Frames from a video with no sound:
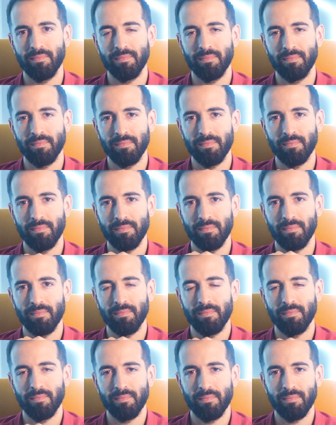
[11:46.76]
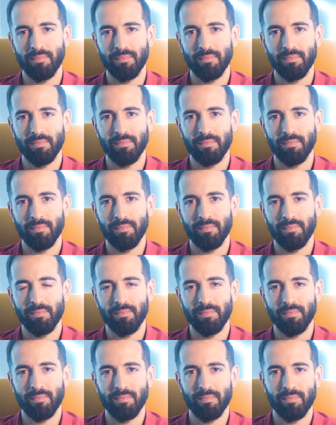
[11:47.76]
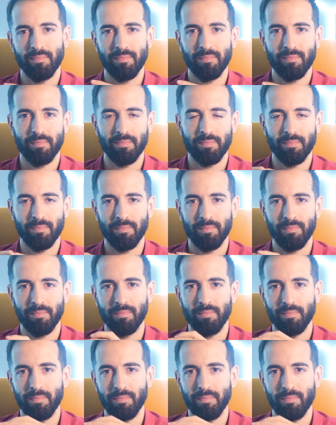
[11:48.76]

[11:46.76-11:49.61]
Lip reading: The person shown says nothing.